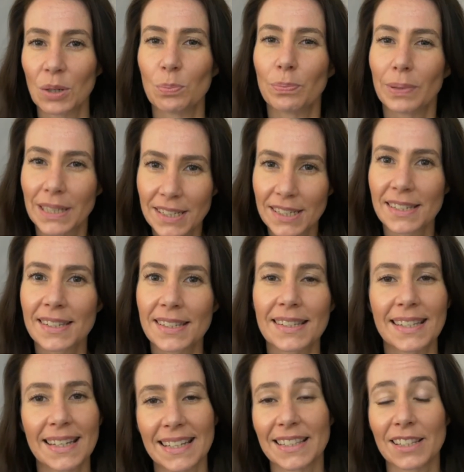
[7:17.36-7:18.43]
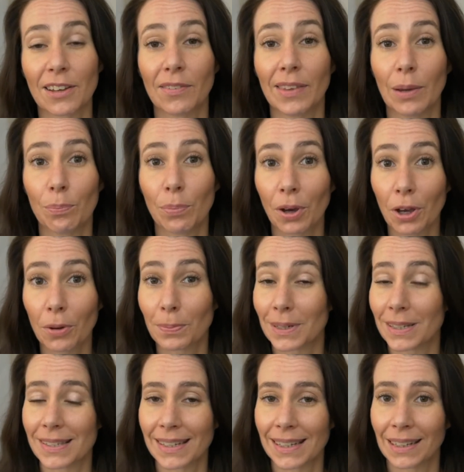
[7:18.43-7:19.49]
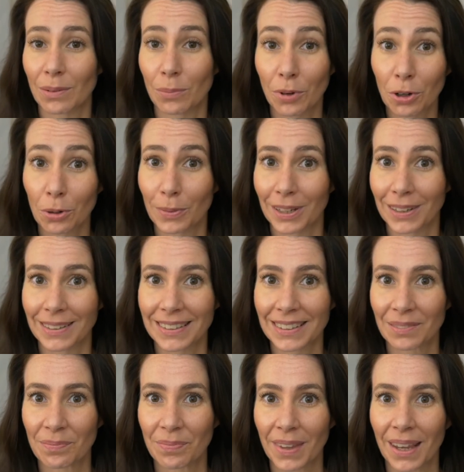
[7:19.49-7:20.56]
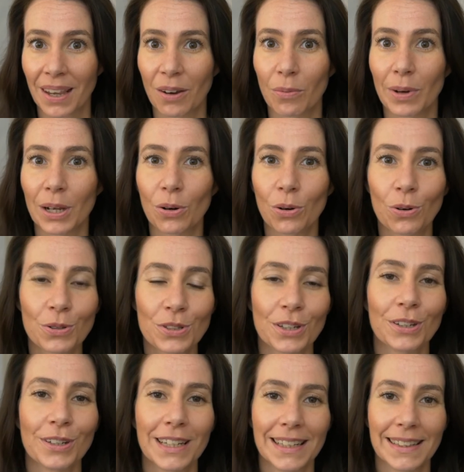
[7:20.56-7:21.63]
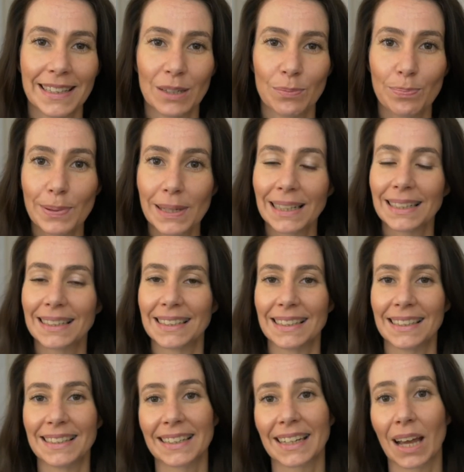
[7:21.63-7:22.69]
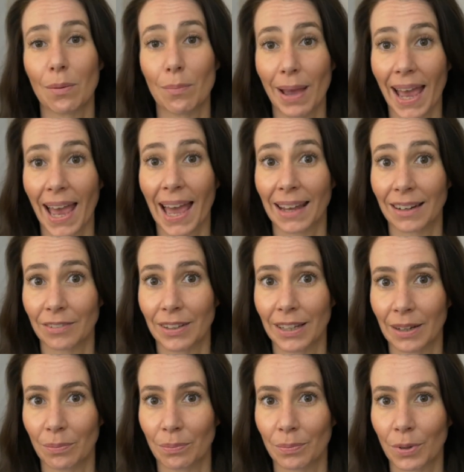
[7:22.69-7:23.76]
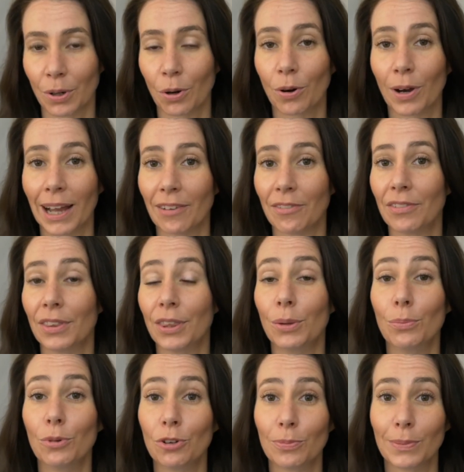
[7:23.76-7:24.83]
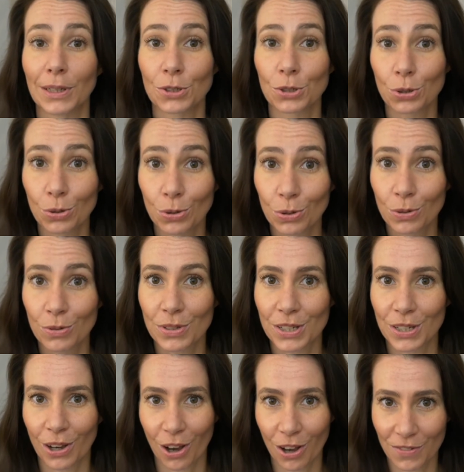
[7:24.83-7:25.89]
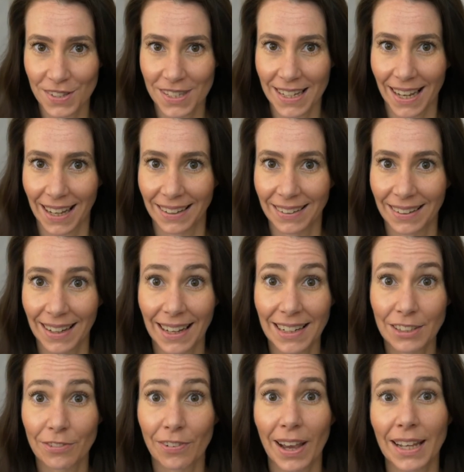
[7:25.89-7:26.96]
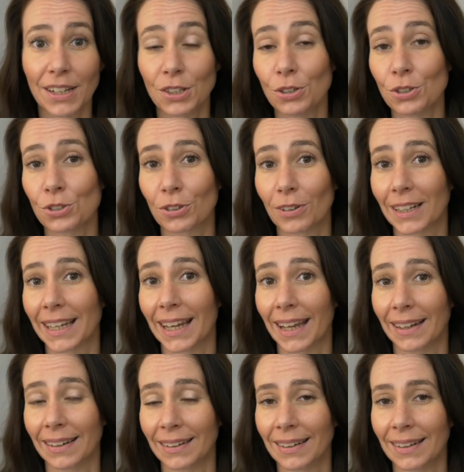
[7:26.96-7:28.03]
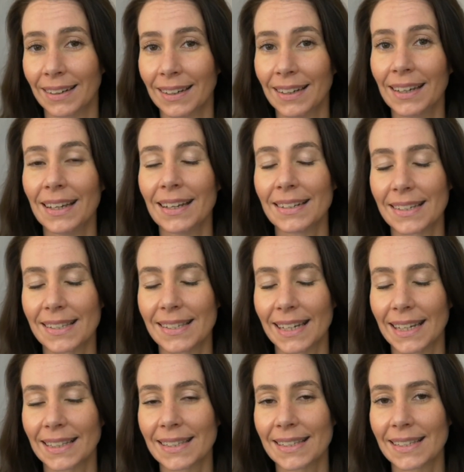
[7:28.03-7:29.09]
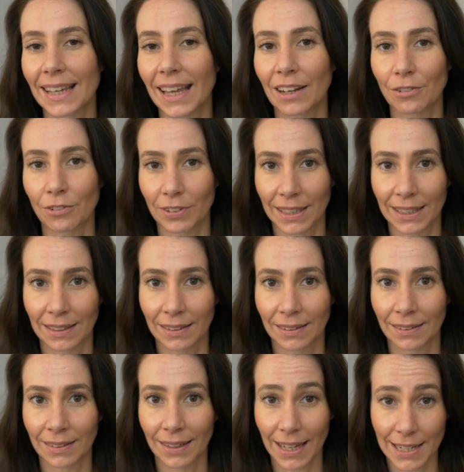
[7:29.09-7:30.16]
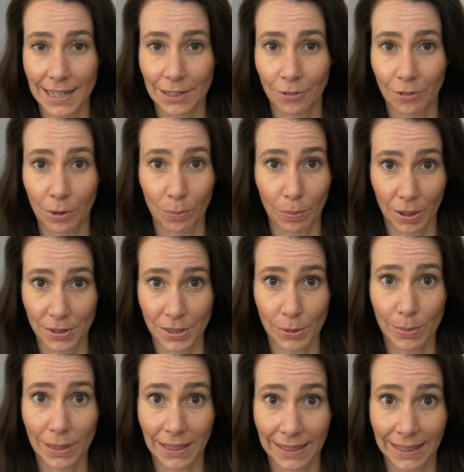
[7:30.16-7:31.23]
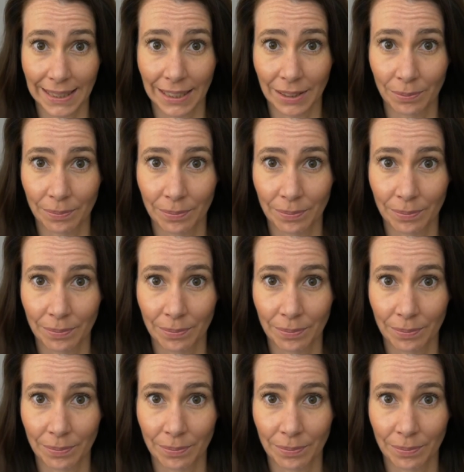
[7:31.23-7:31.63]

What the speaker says: But just as they serve their purpose in a moment, we also need the ability to come out of them or have the movement tools to offset and to find neutral again, to sense and feel a different possibility.